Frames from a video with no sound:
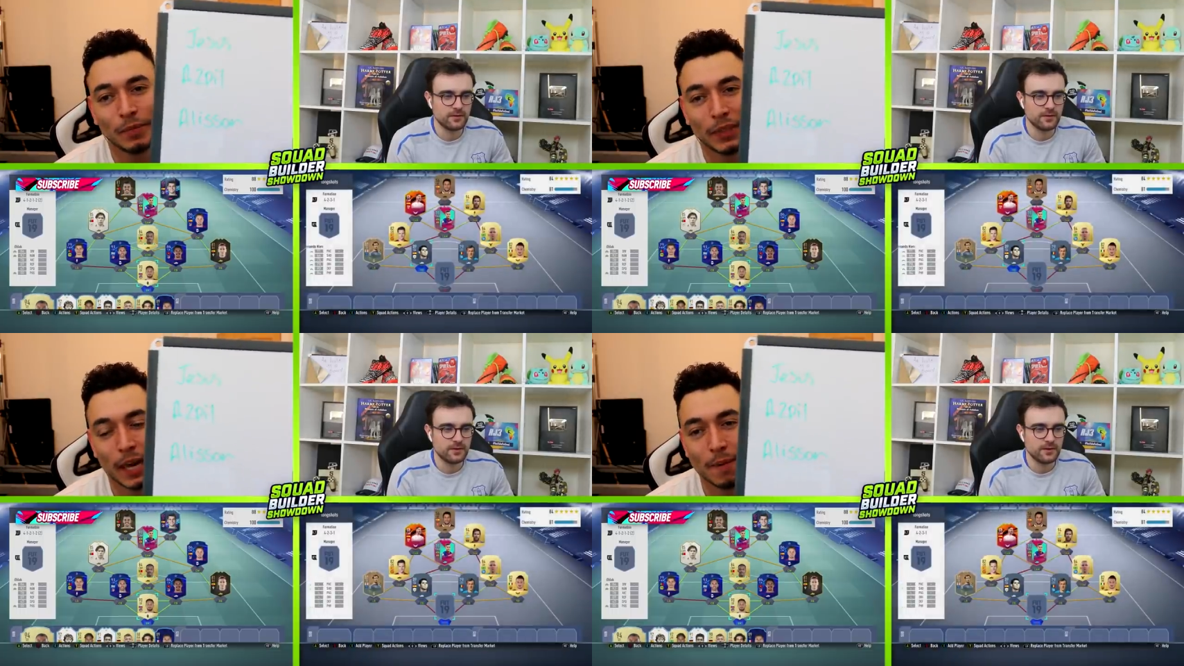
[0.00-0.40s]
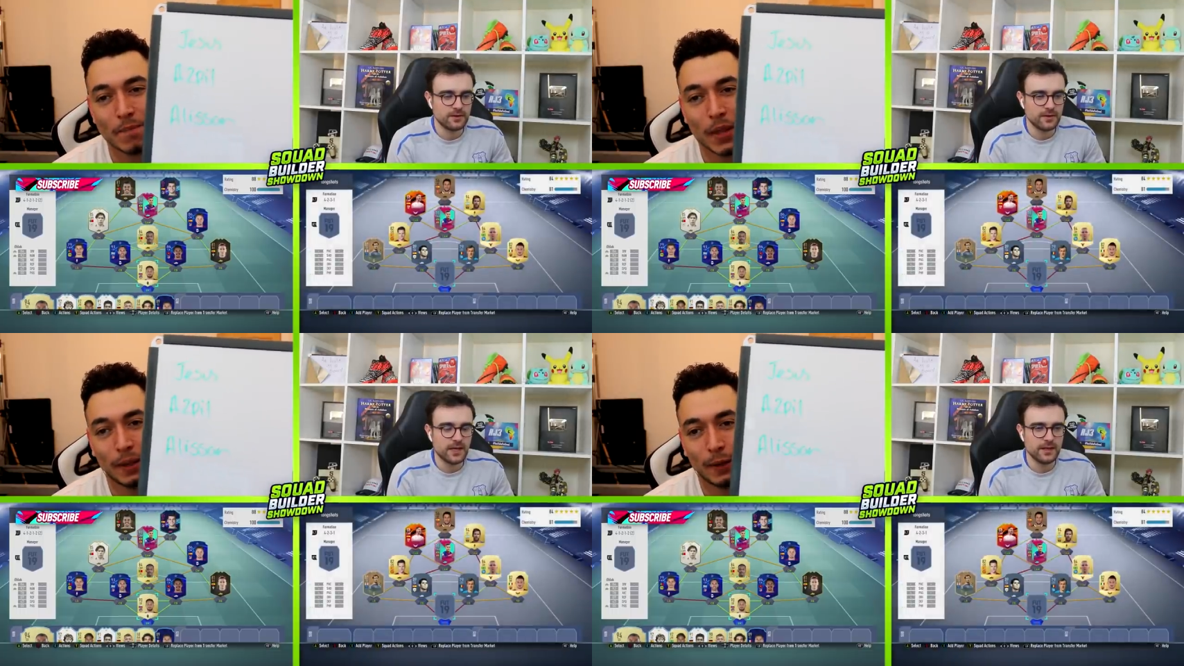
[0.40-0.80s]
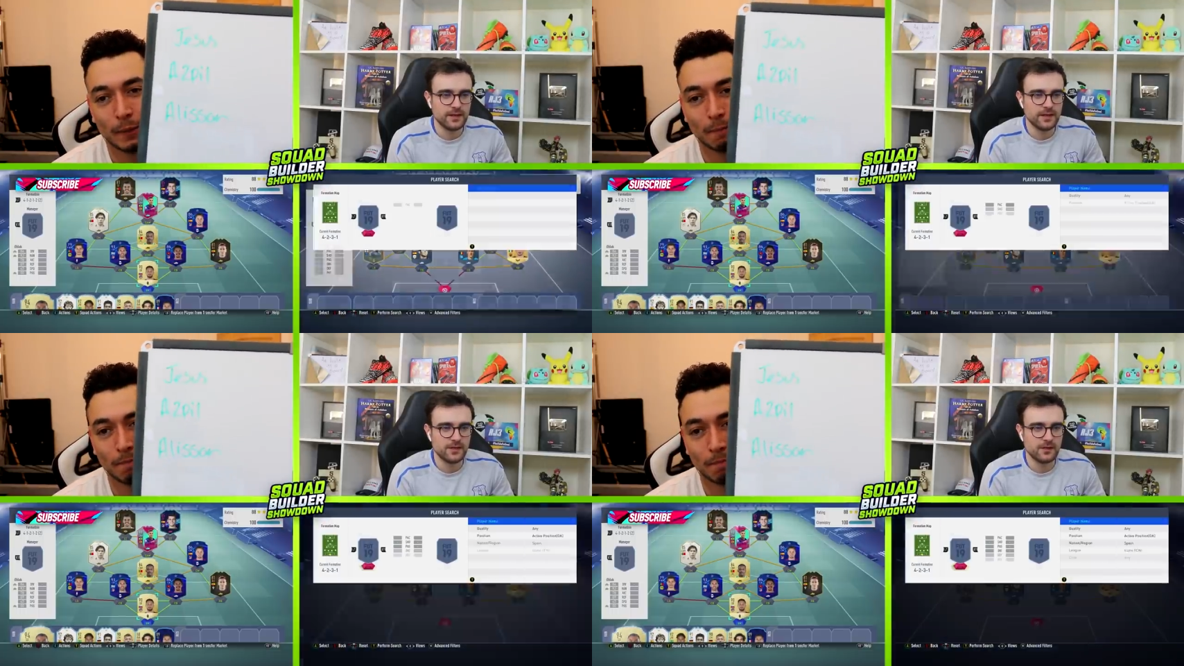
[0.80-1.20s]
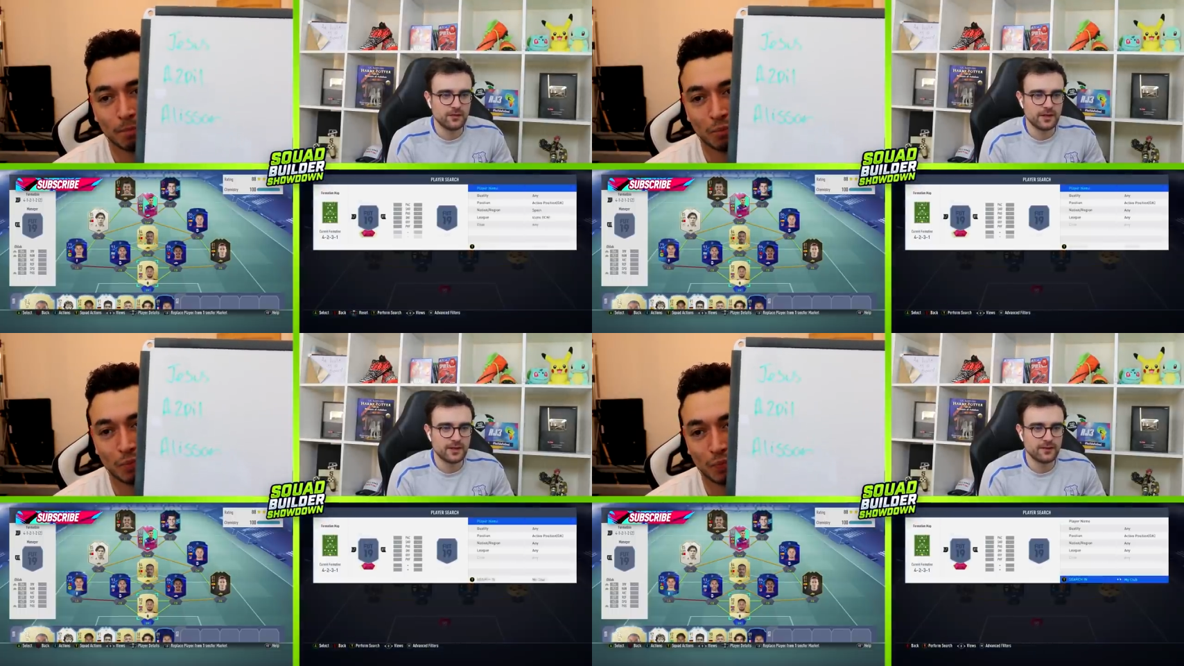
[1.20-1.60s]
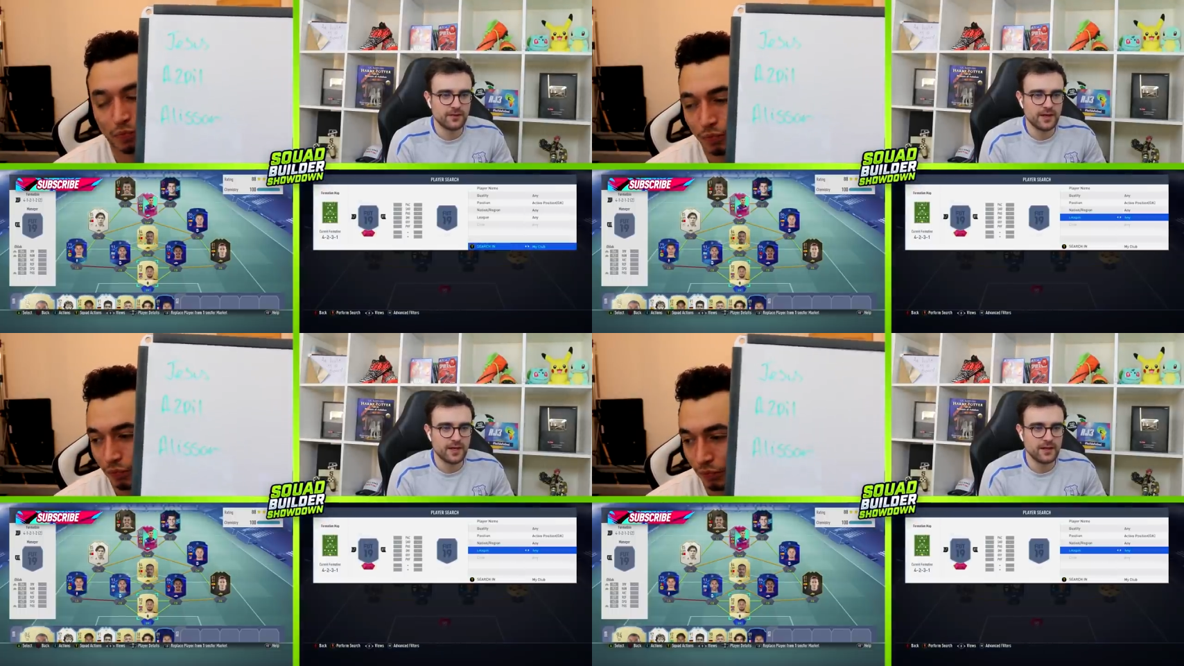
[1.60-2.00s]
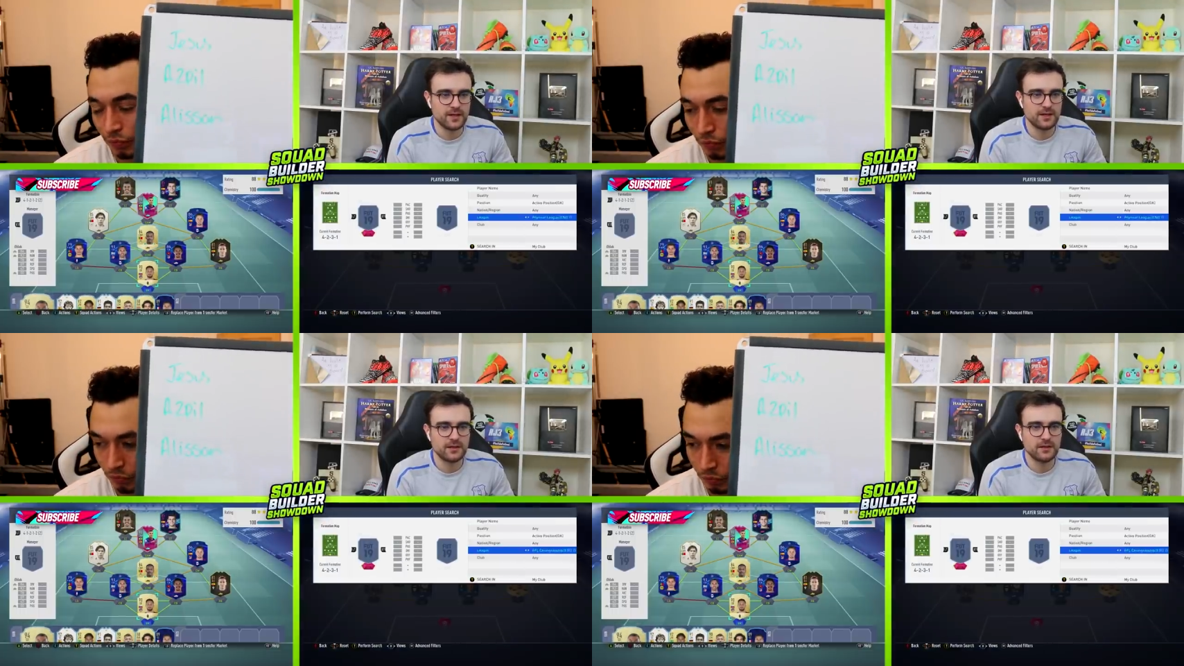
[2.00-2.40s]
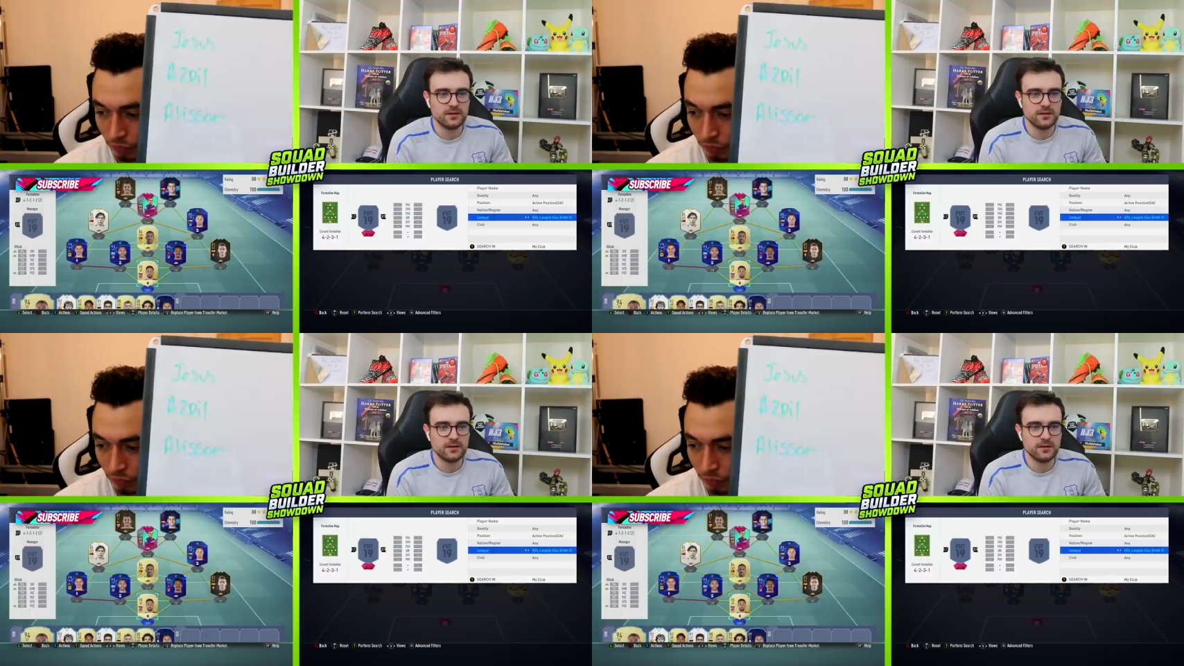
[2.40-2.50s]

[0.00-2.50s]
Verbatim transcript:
Speaker 1: Yeah. And then in goal, I can have any